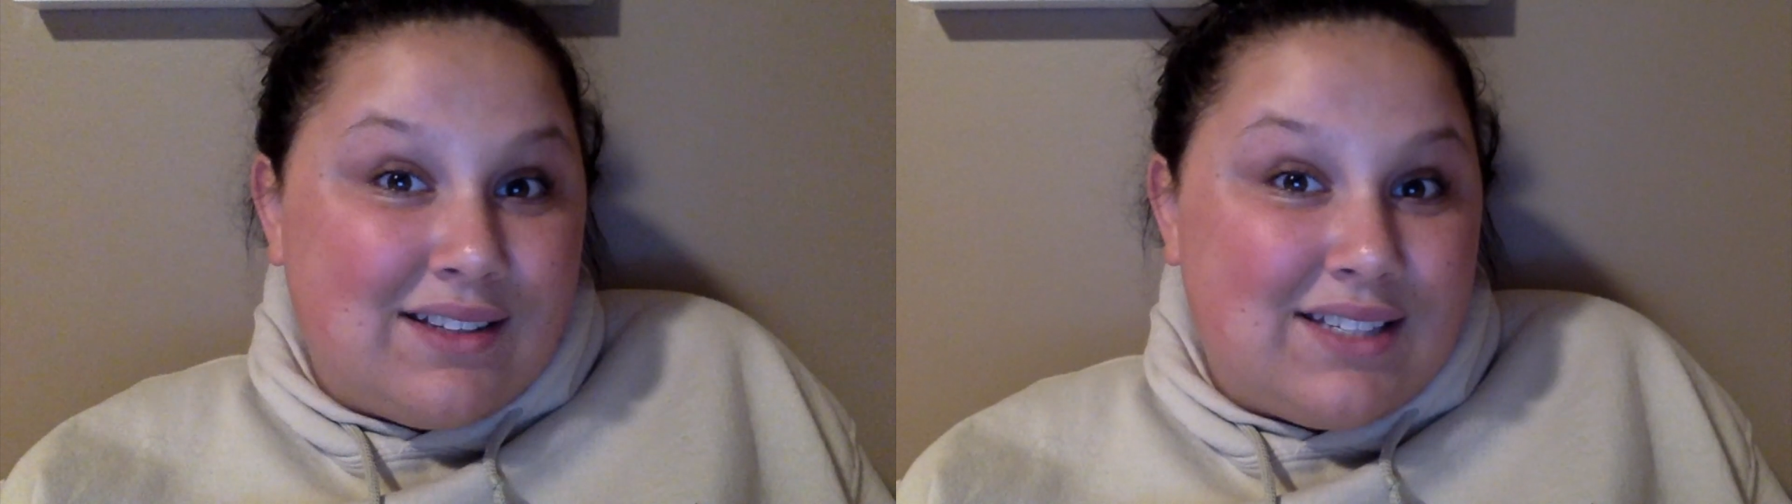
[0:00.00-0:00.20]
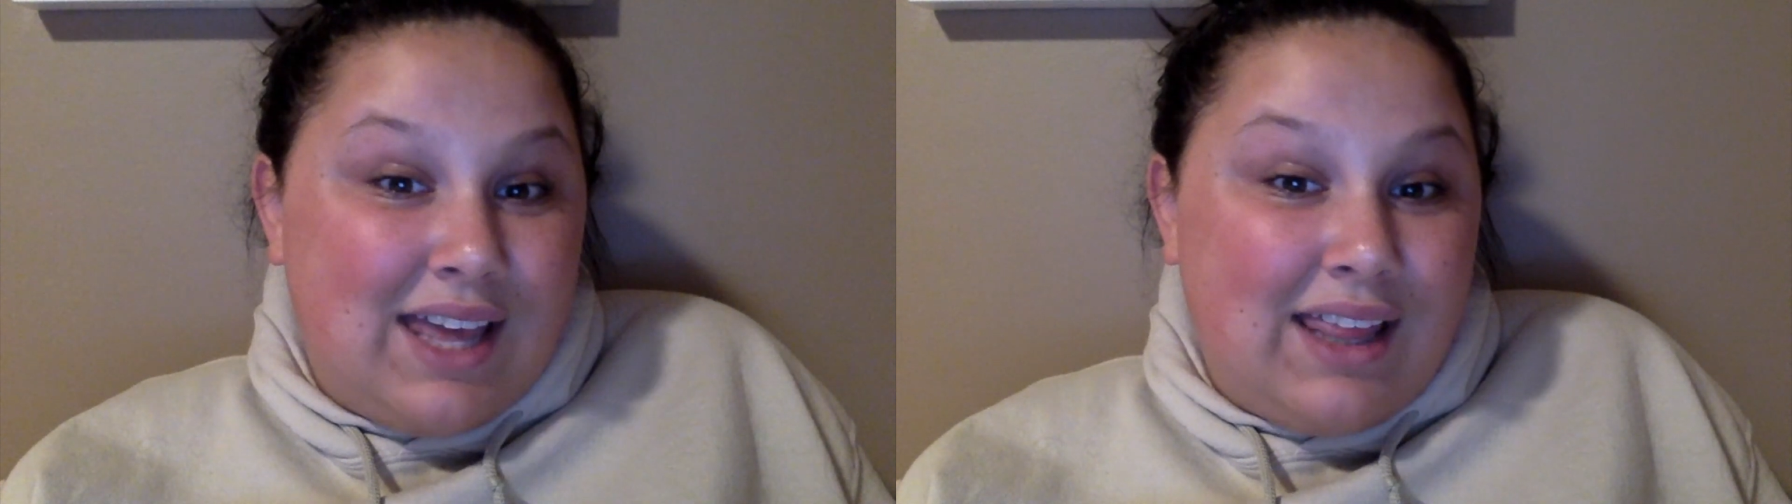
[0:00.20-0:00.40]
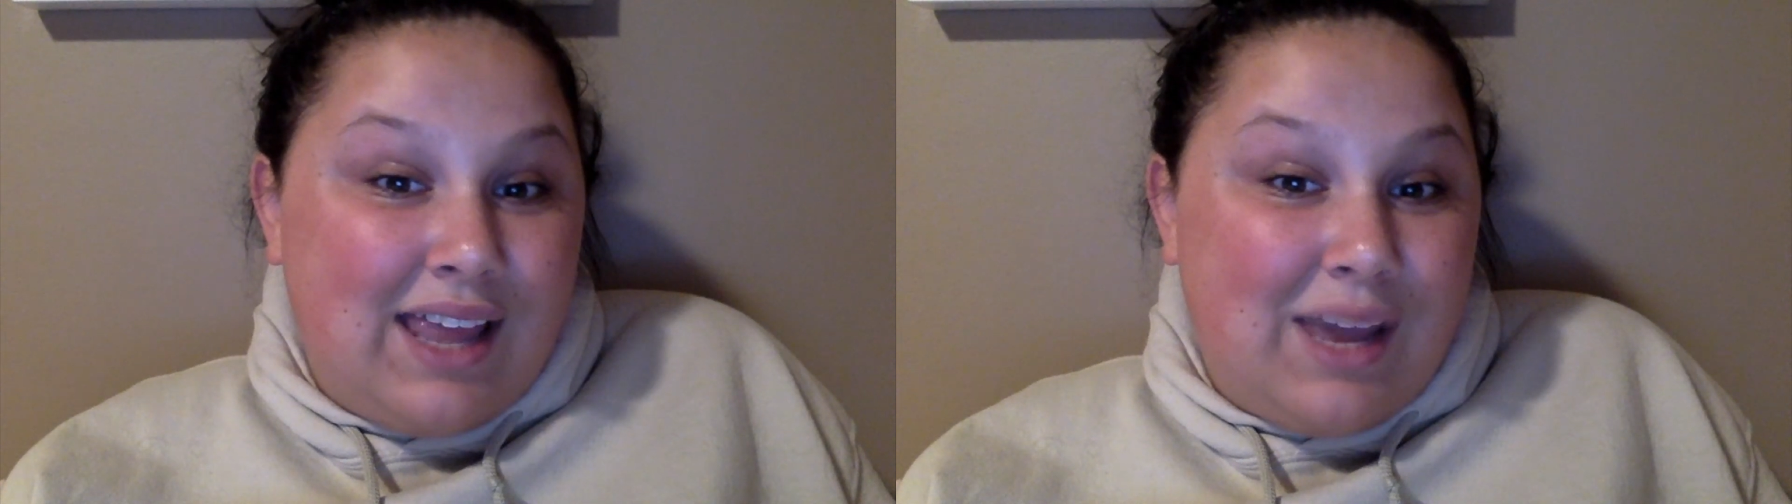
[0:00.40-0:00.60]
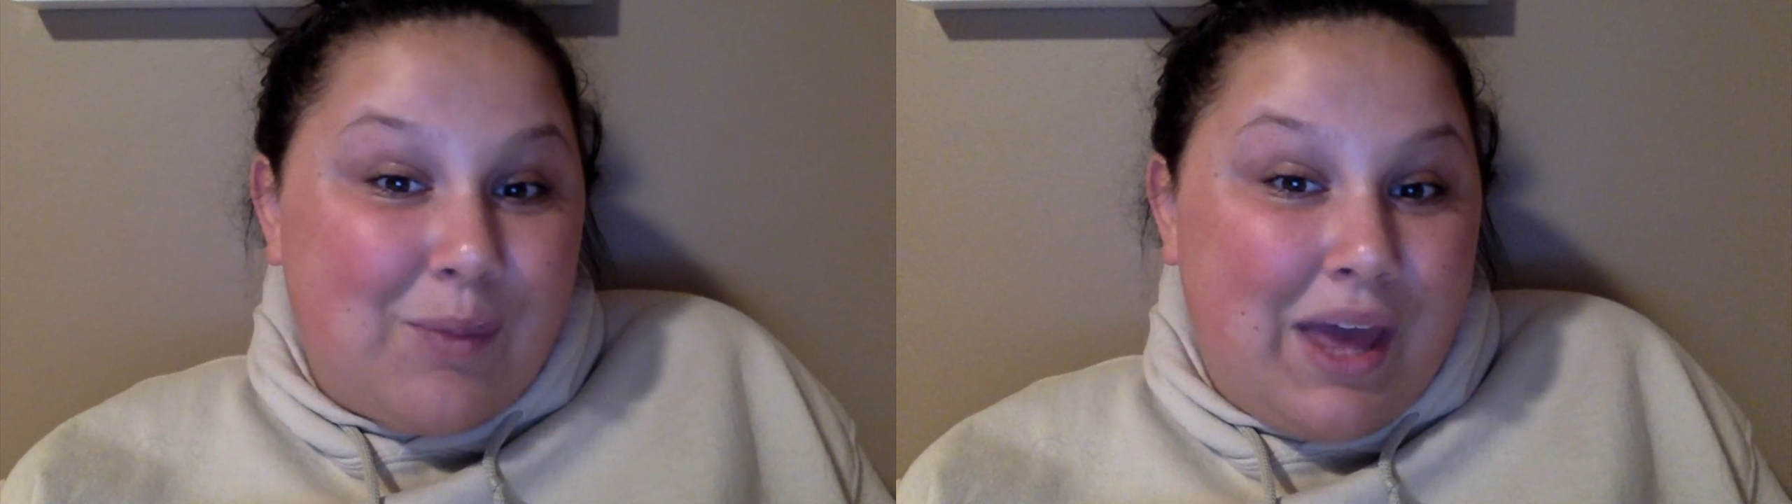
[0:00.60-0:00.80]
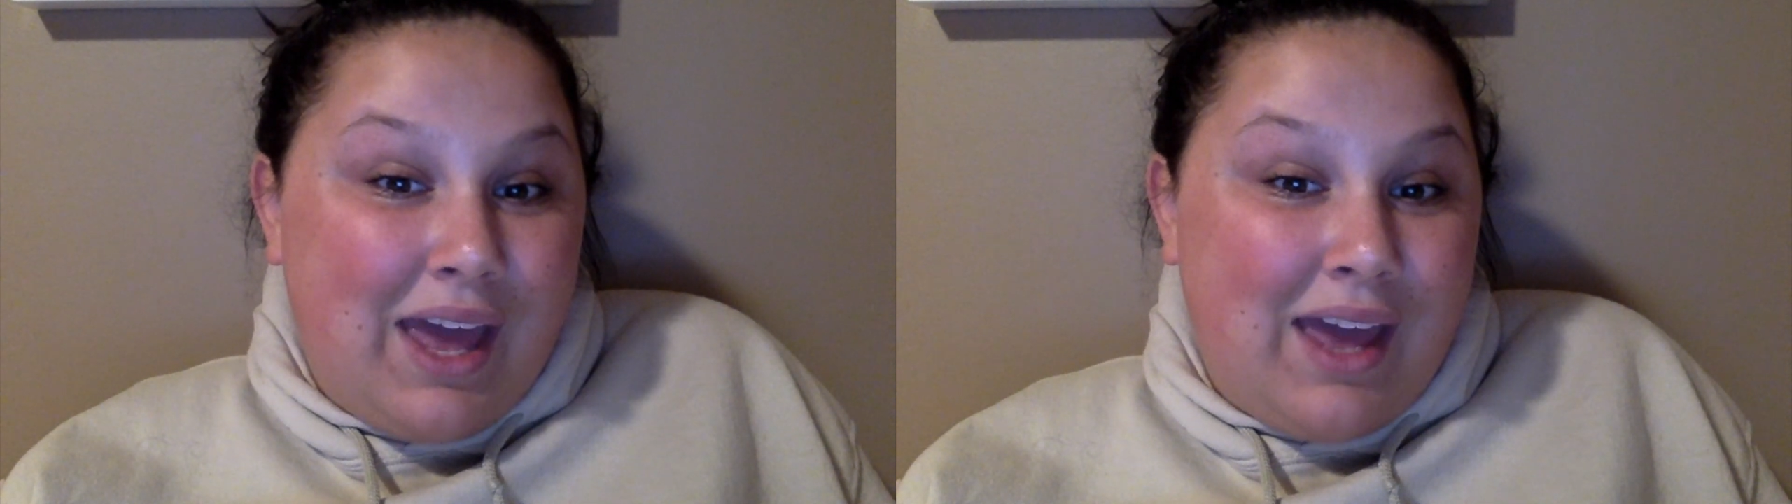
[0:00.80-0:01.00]
Slay Like
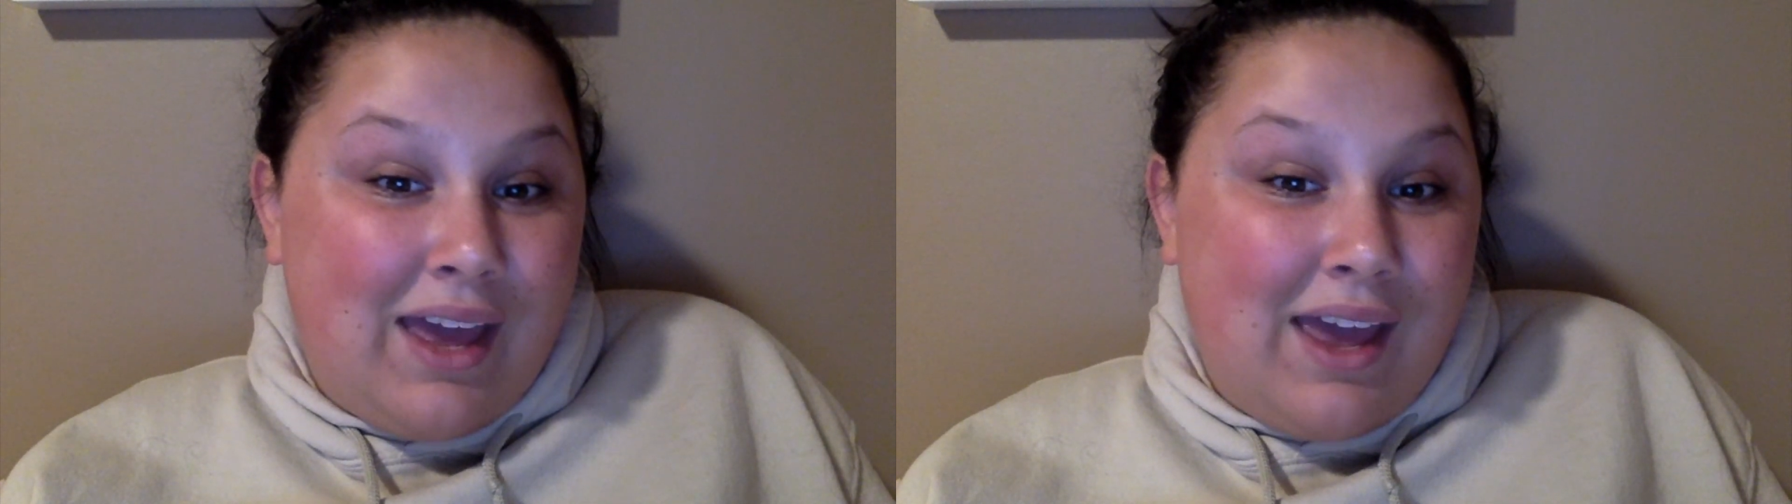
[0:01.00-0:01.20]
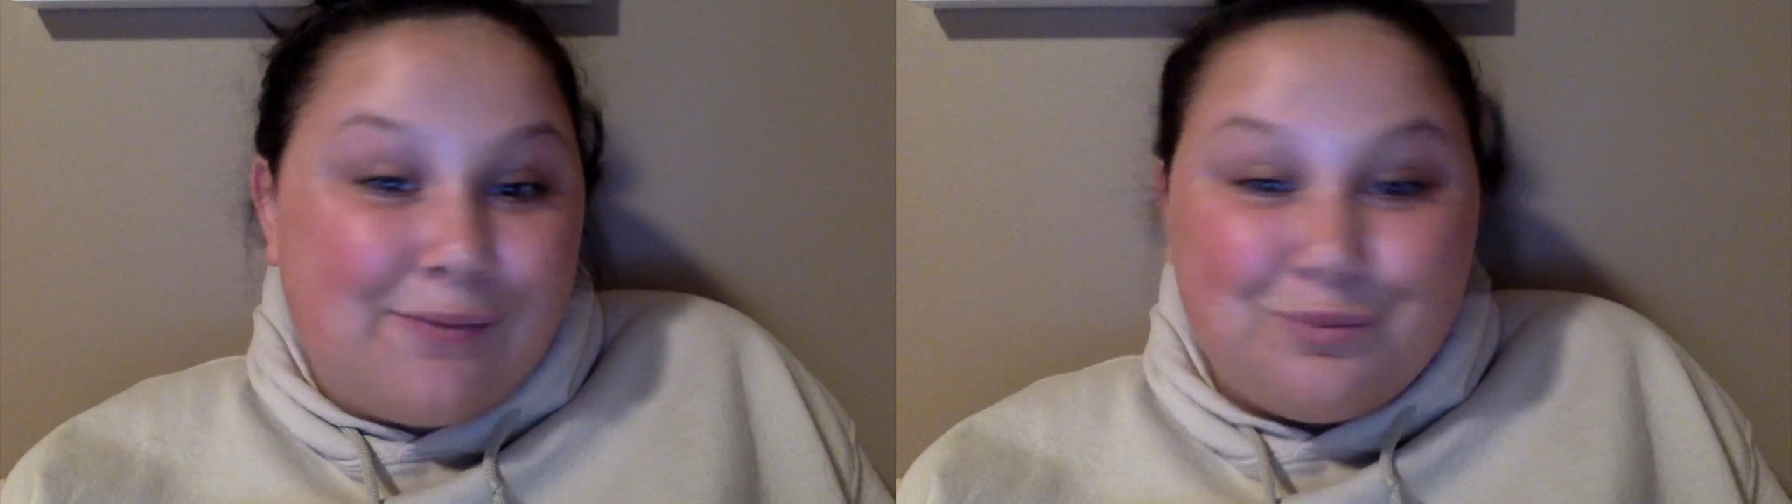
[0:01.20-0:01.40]
Bay.